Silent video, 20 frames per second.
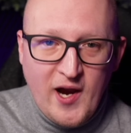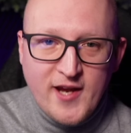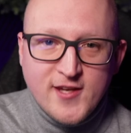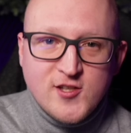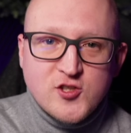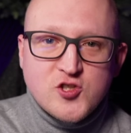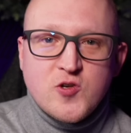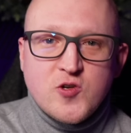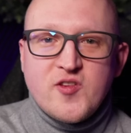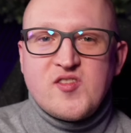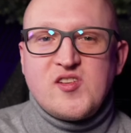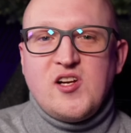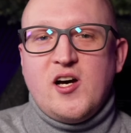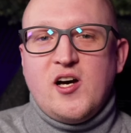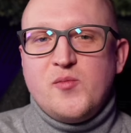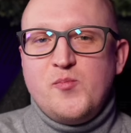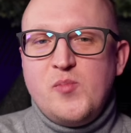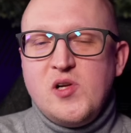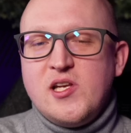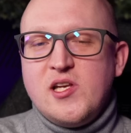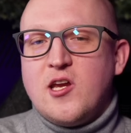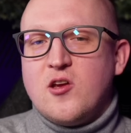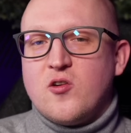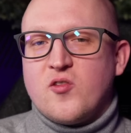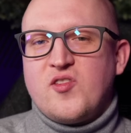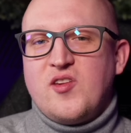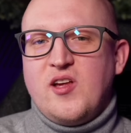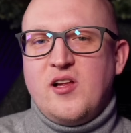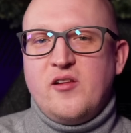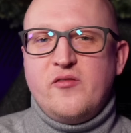why you should start building
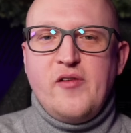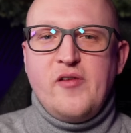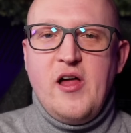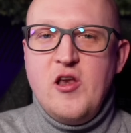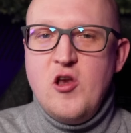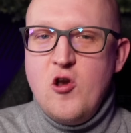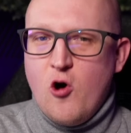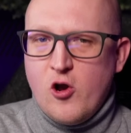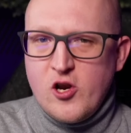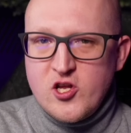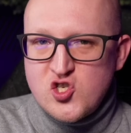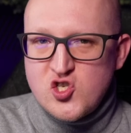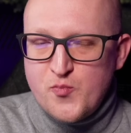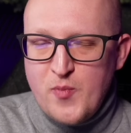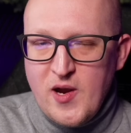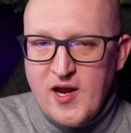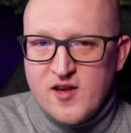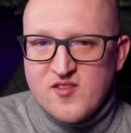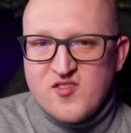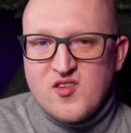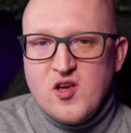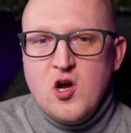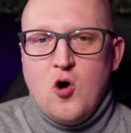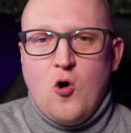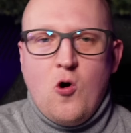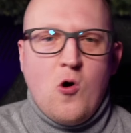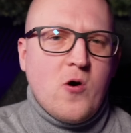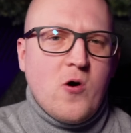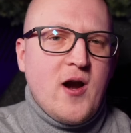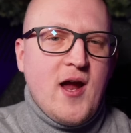yourself a knowledge base
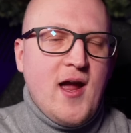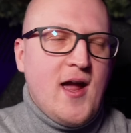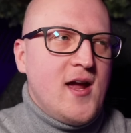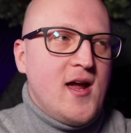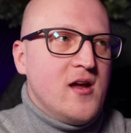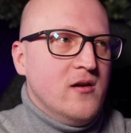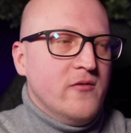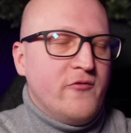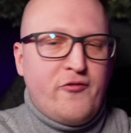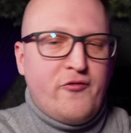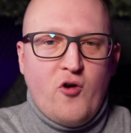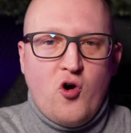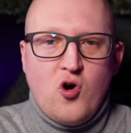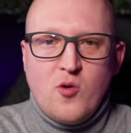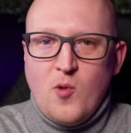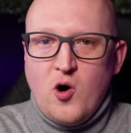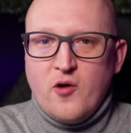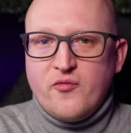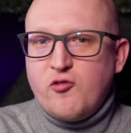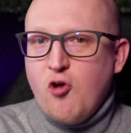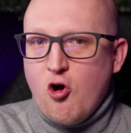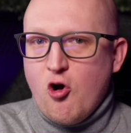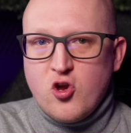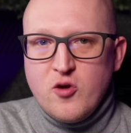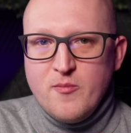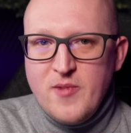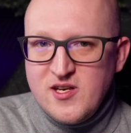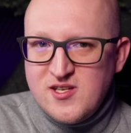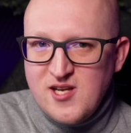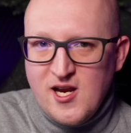or a form of
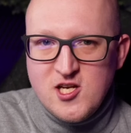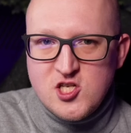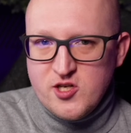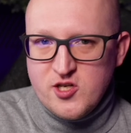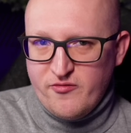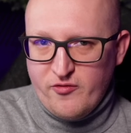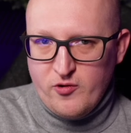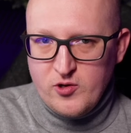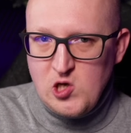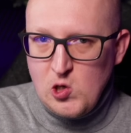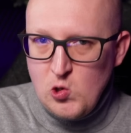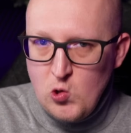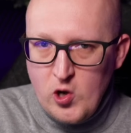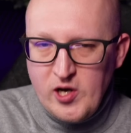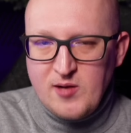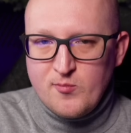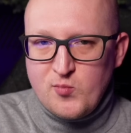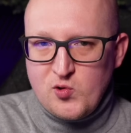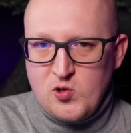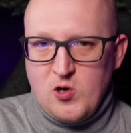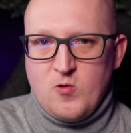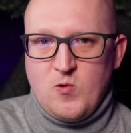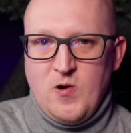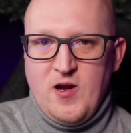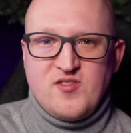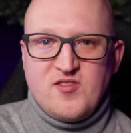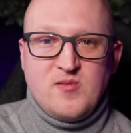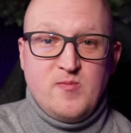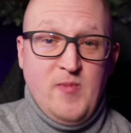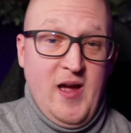documentation for your learning
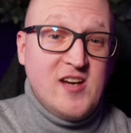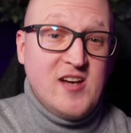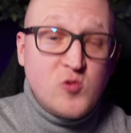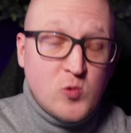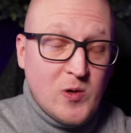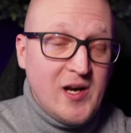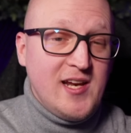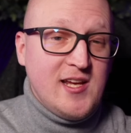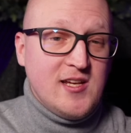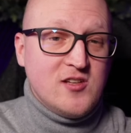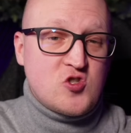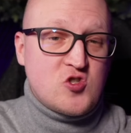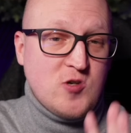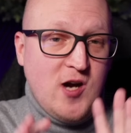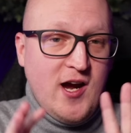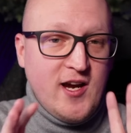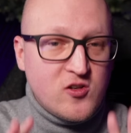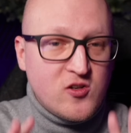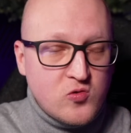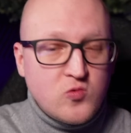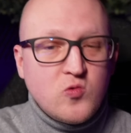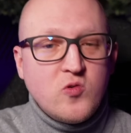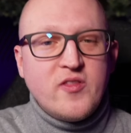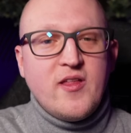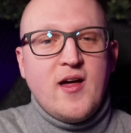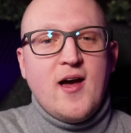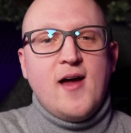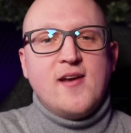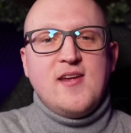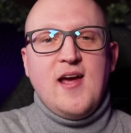progress. And really try to do
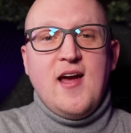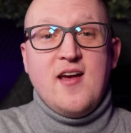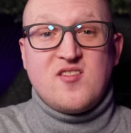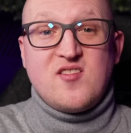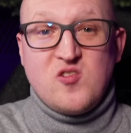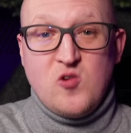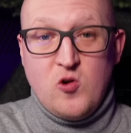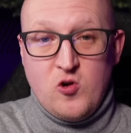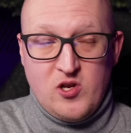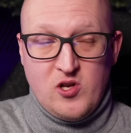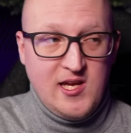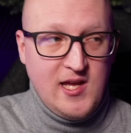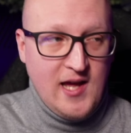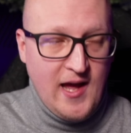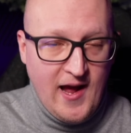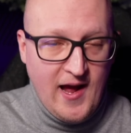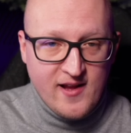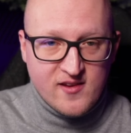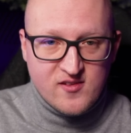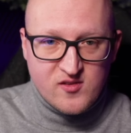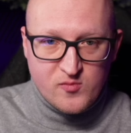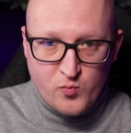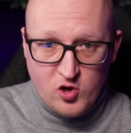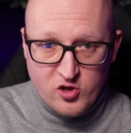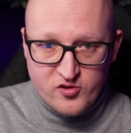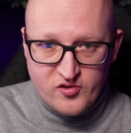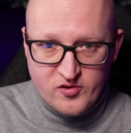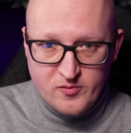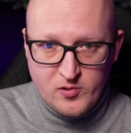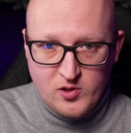that as early as
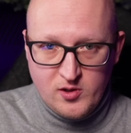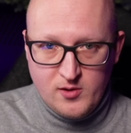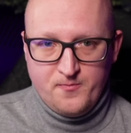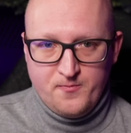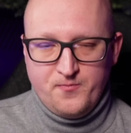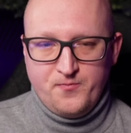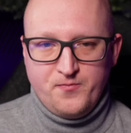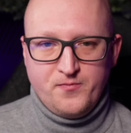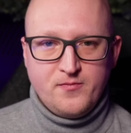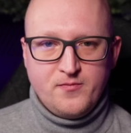possible.